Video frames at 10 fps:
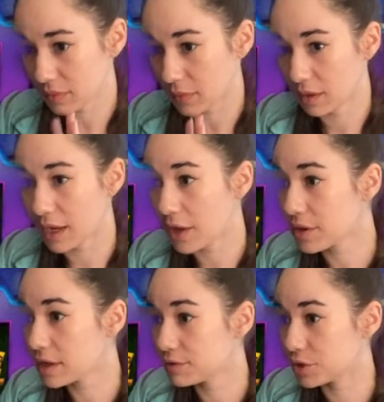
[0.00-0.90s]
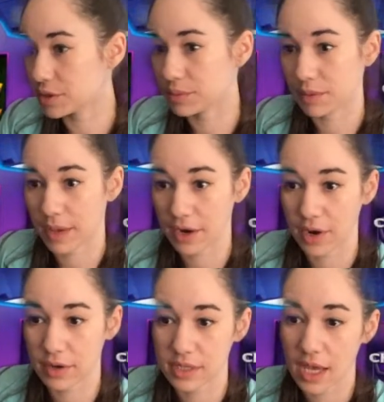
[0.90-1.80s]
Now that I've chosen my
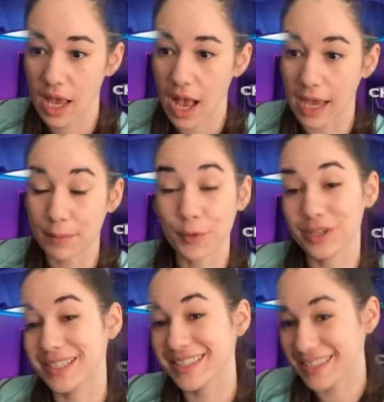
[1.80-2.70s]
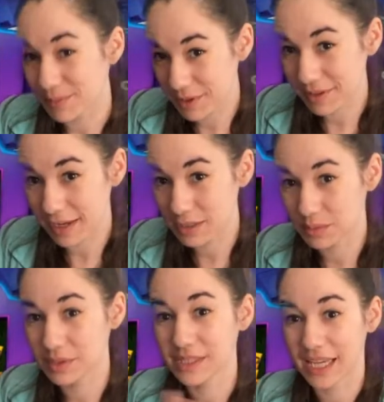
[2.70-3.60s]
background, I am going to skip
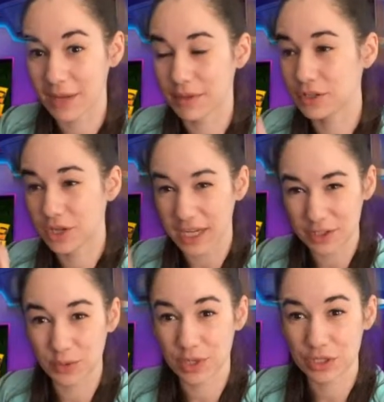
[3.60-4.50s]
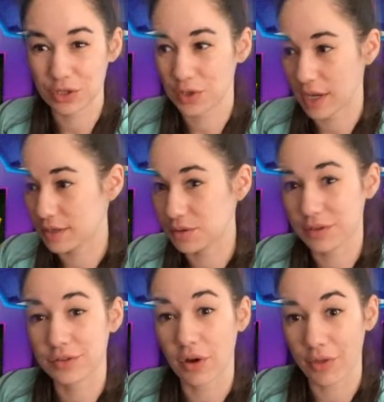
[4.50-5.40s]
collectibles. Like I mentioned, I do want to show you how to do
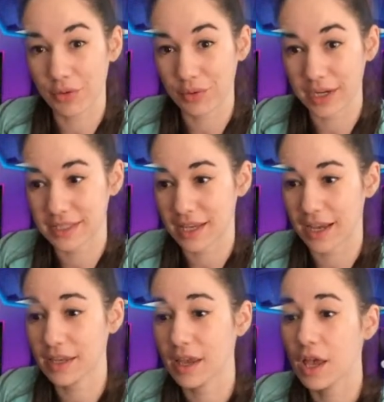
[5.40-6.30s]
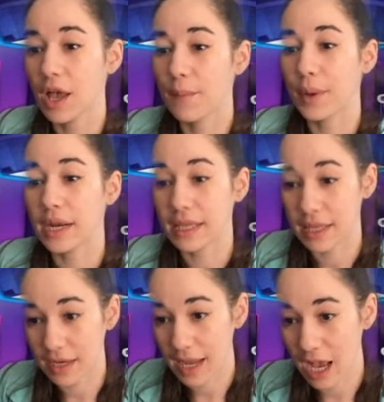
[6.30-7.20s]
this on the right side, but
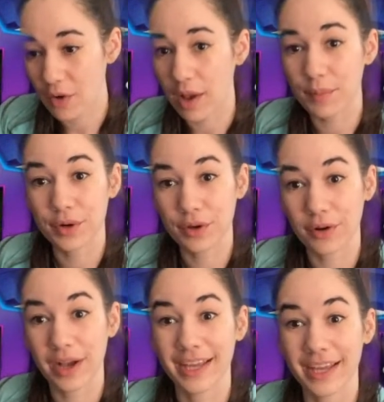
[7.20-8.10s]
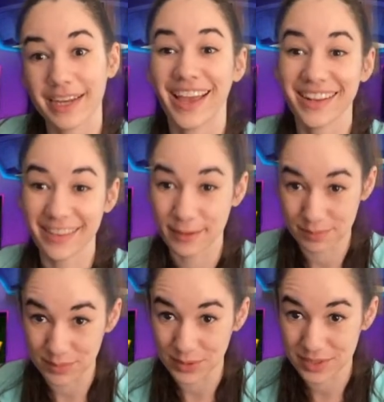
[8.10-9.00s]
now I'm going to go ahead and click
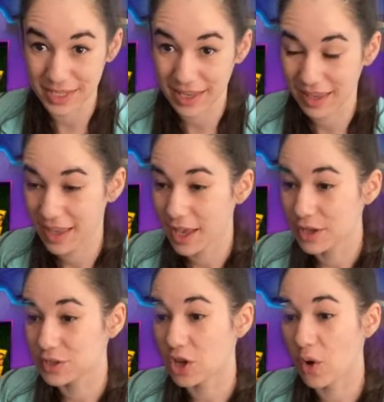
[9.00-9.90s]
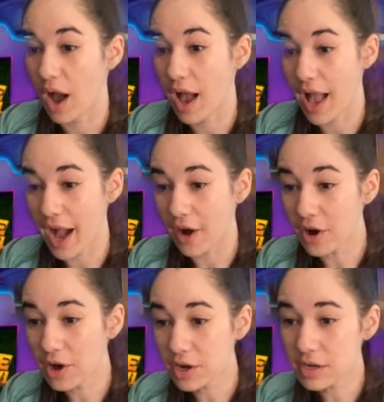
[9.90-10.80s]
music. So
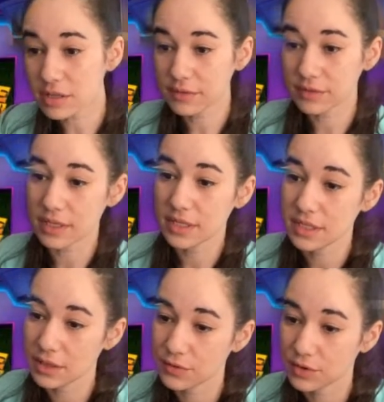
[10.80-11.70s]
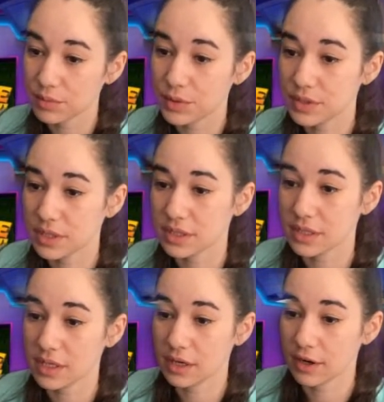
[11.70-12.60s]
all of these different musics in
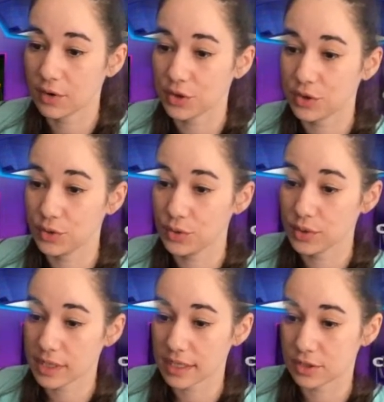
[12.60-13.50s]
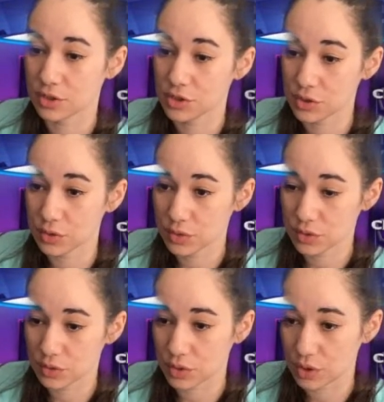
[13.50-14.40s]
here you can choose
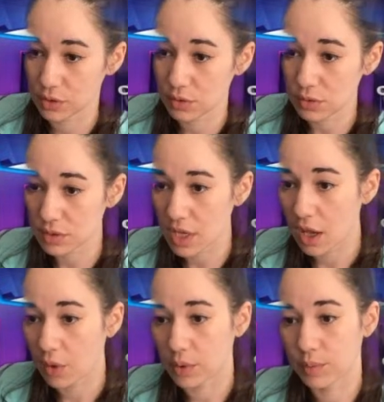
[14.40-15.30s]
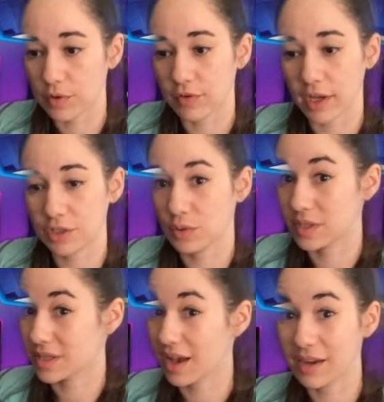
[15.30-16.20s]
to use. We provide you a
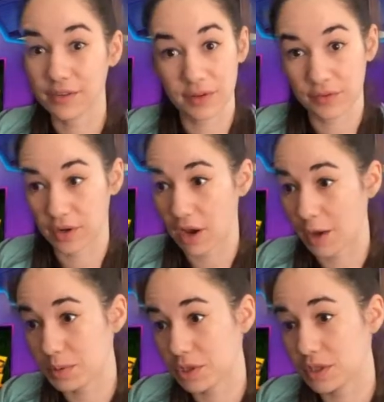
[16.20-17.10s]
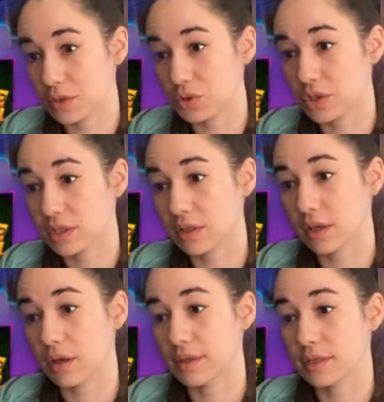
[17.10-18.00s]
ton of different options. You just click
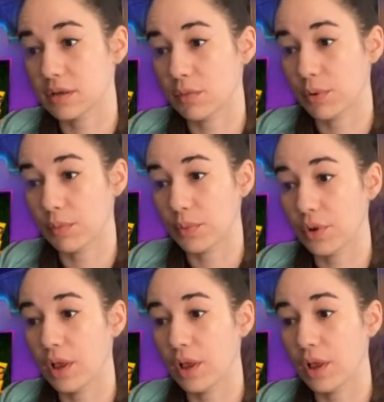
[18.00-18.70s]
on this little purple